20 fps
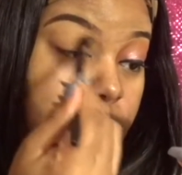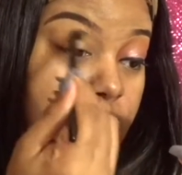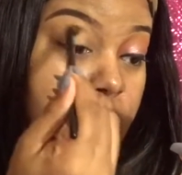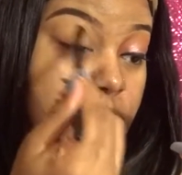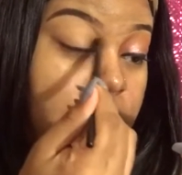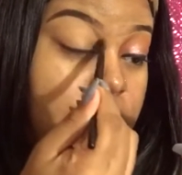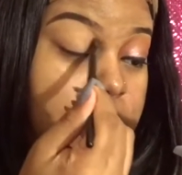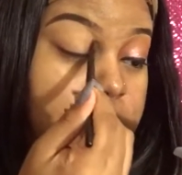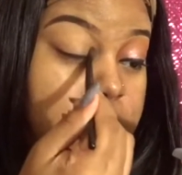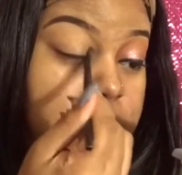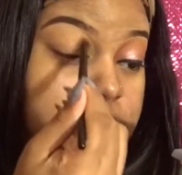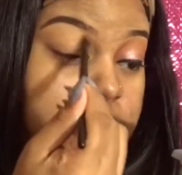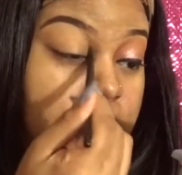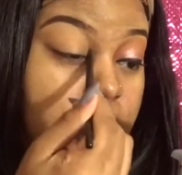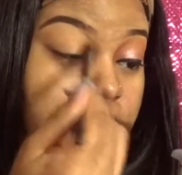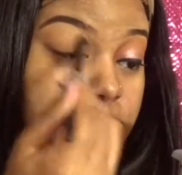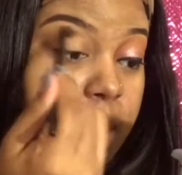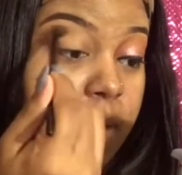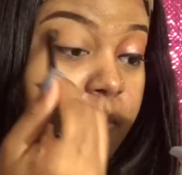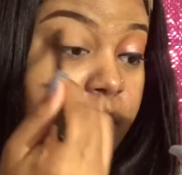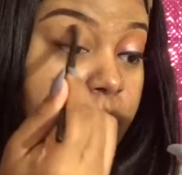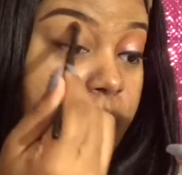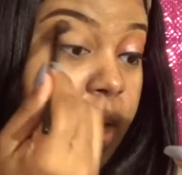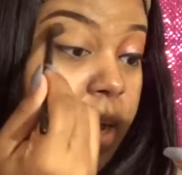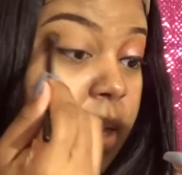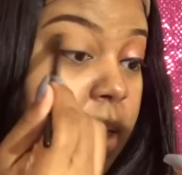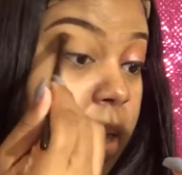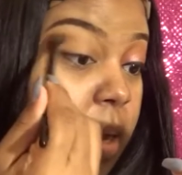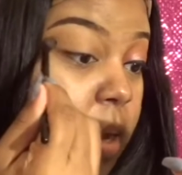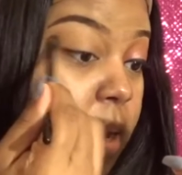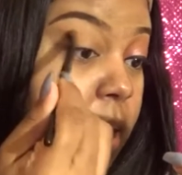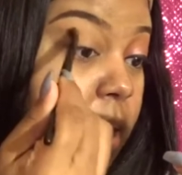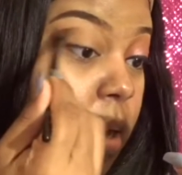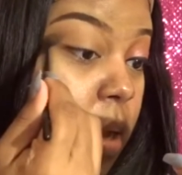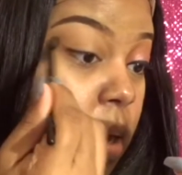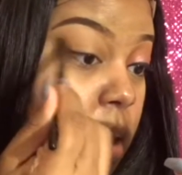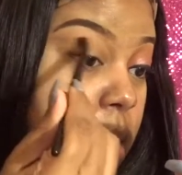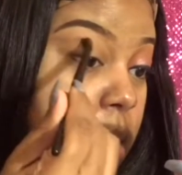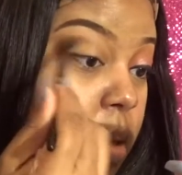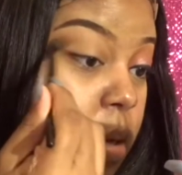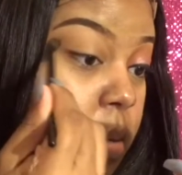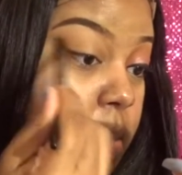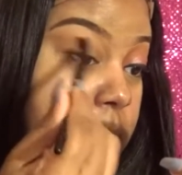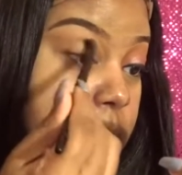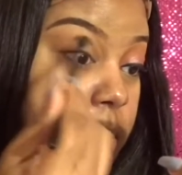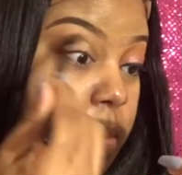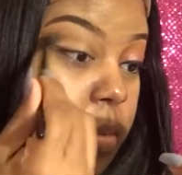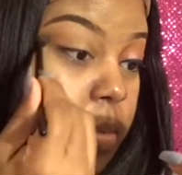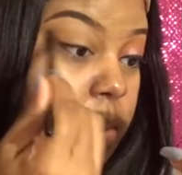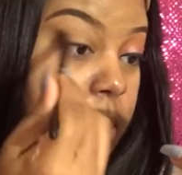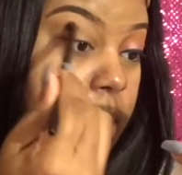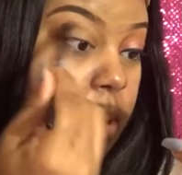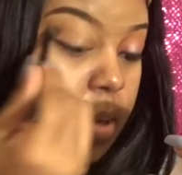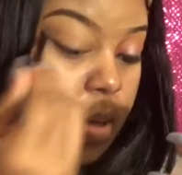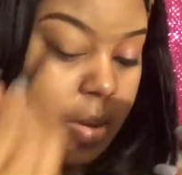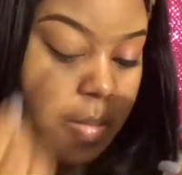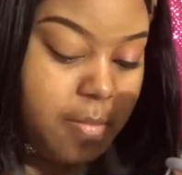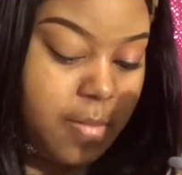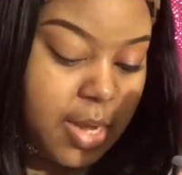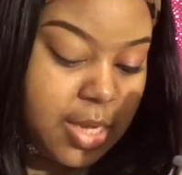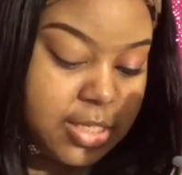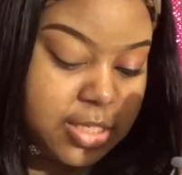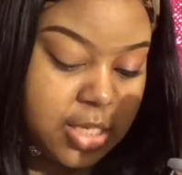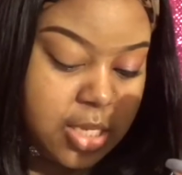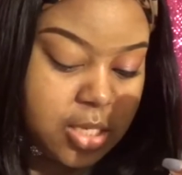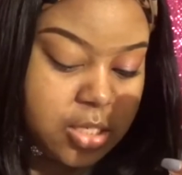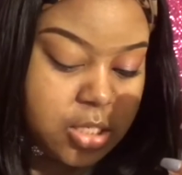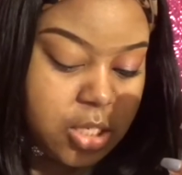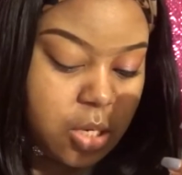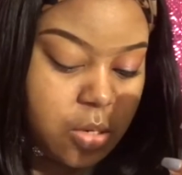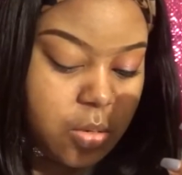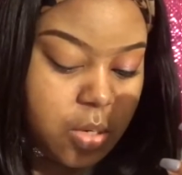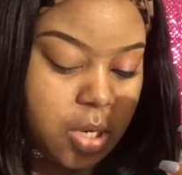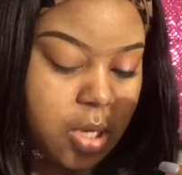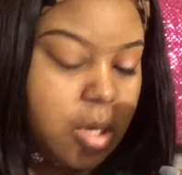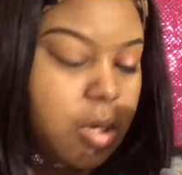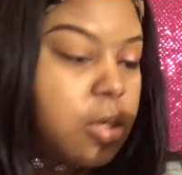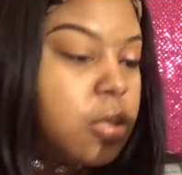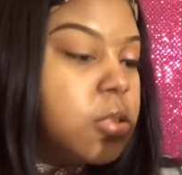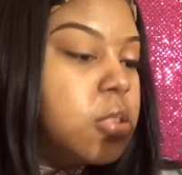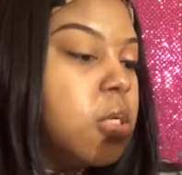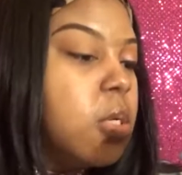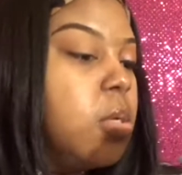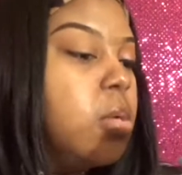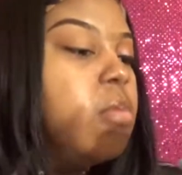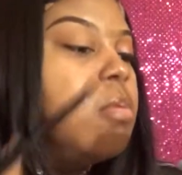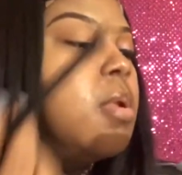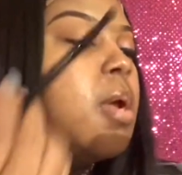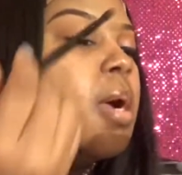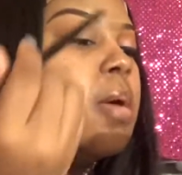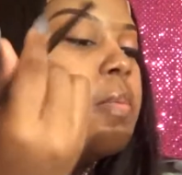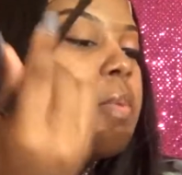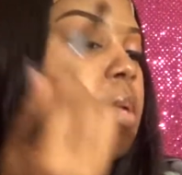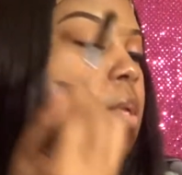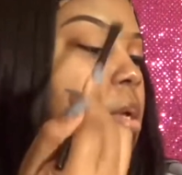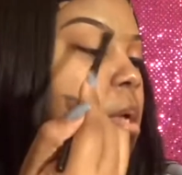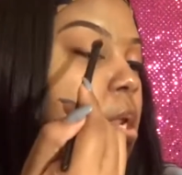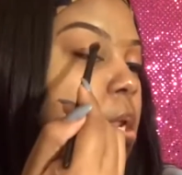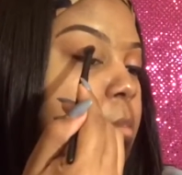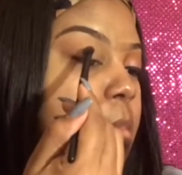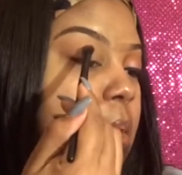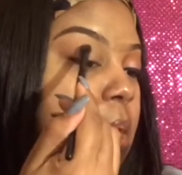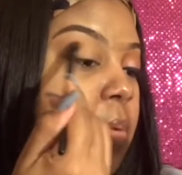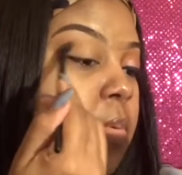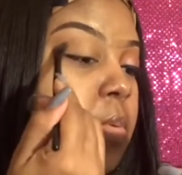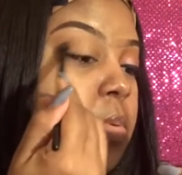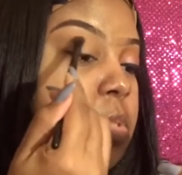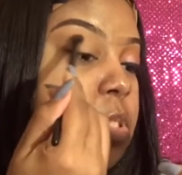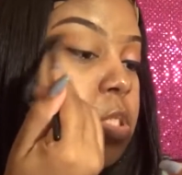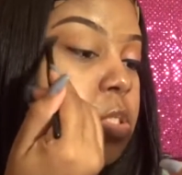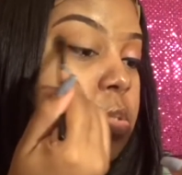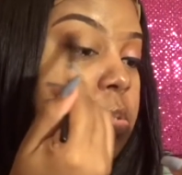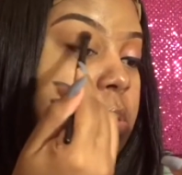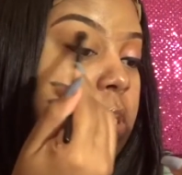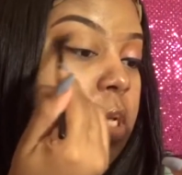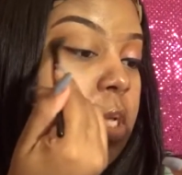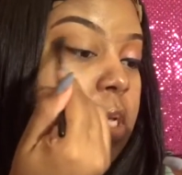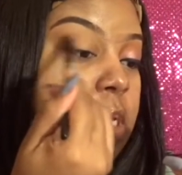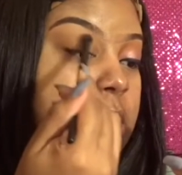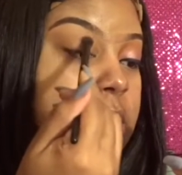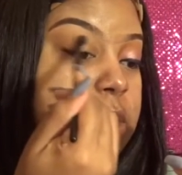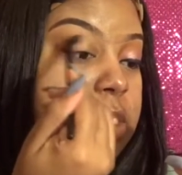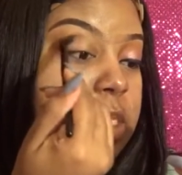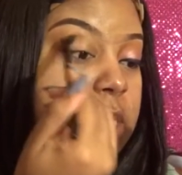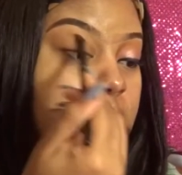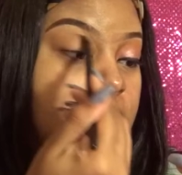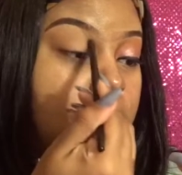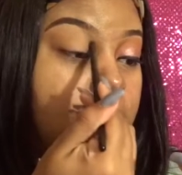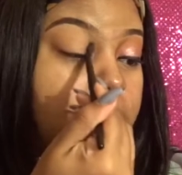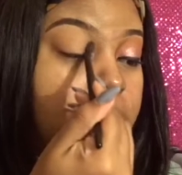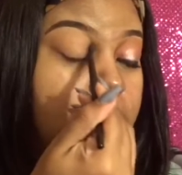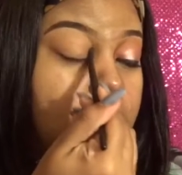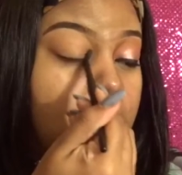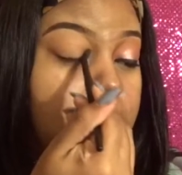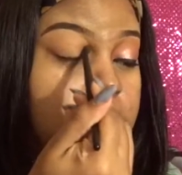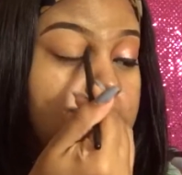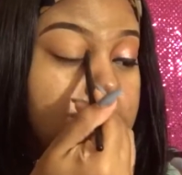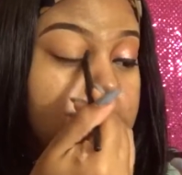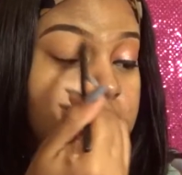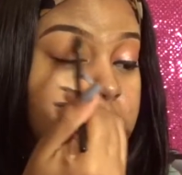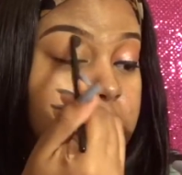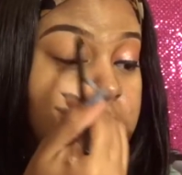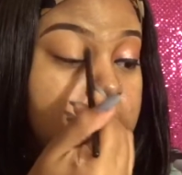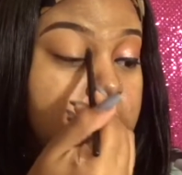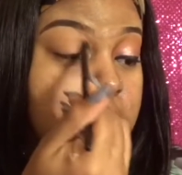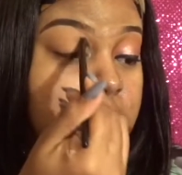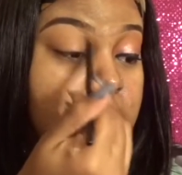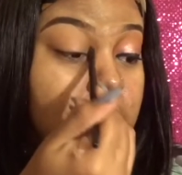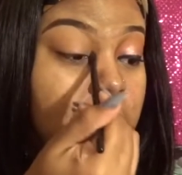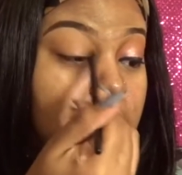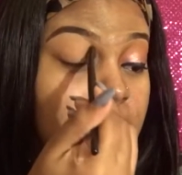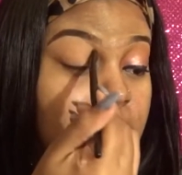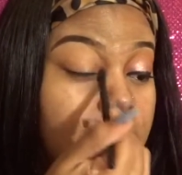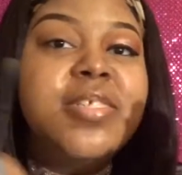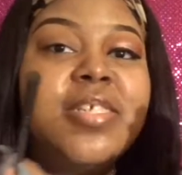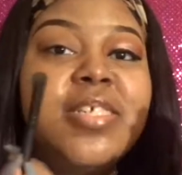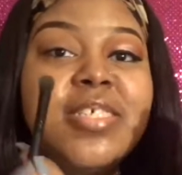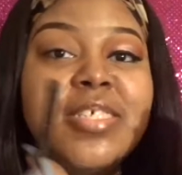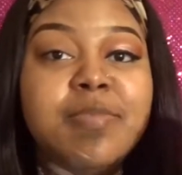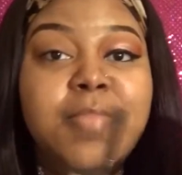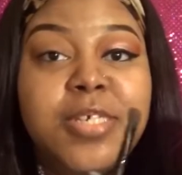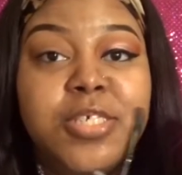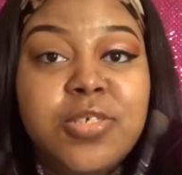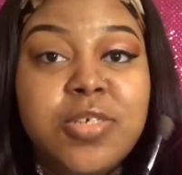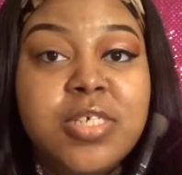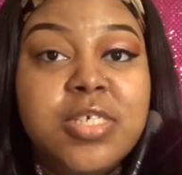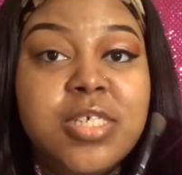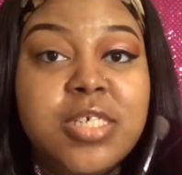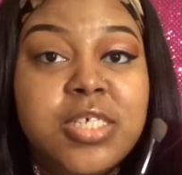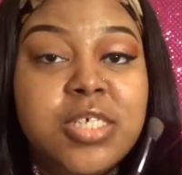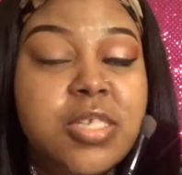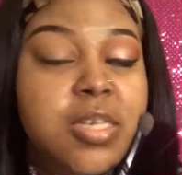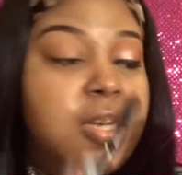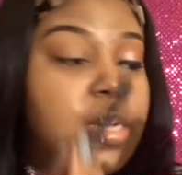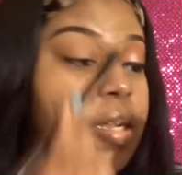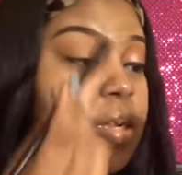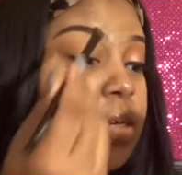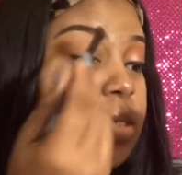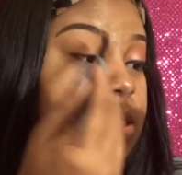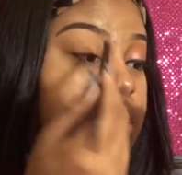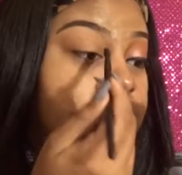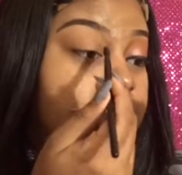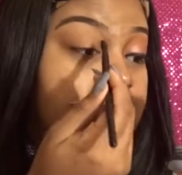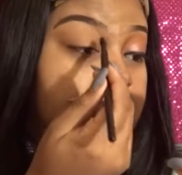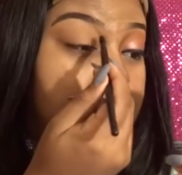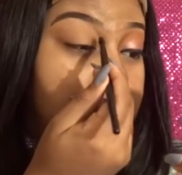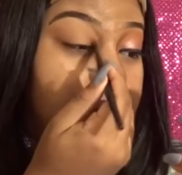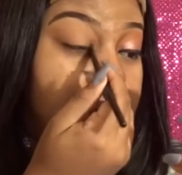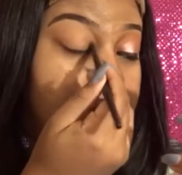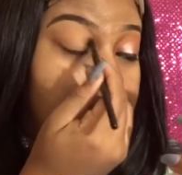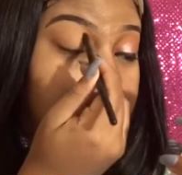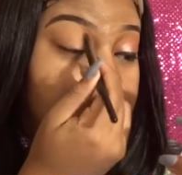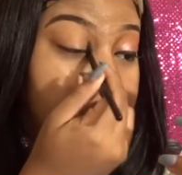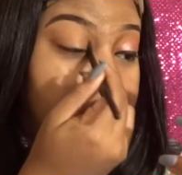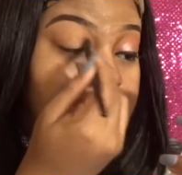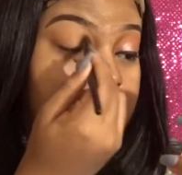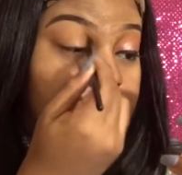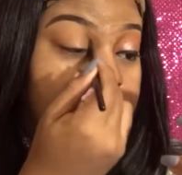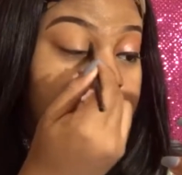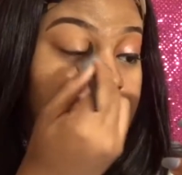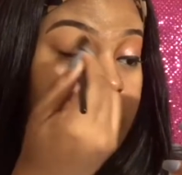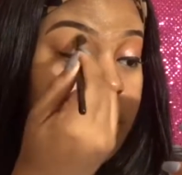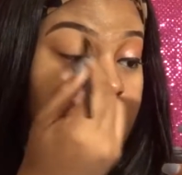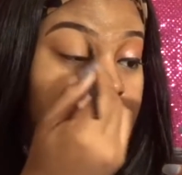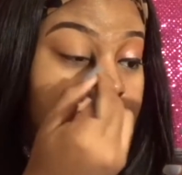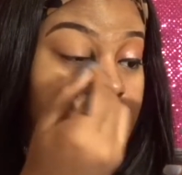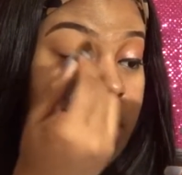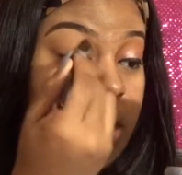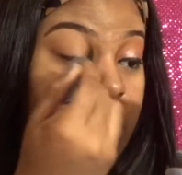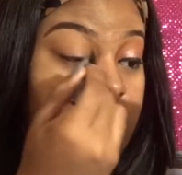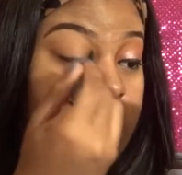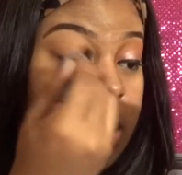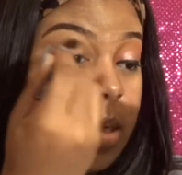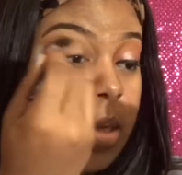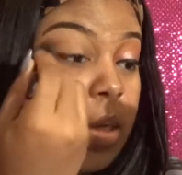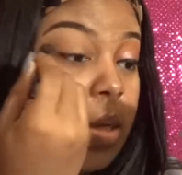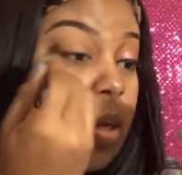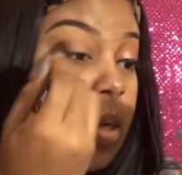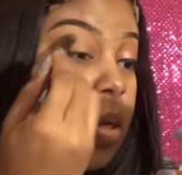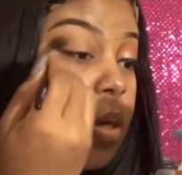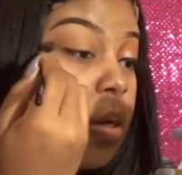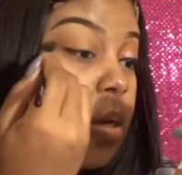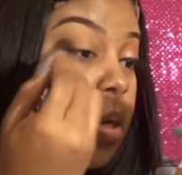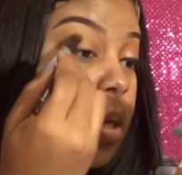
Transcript: And this is kind of like a um, my skin tone color, so you're not really going to be able to see it, but I'm just using it. Um, this is my transition color to build up the color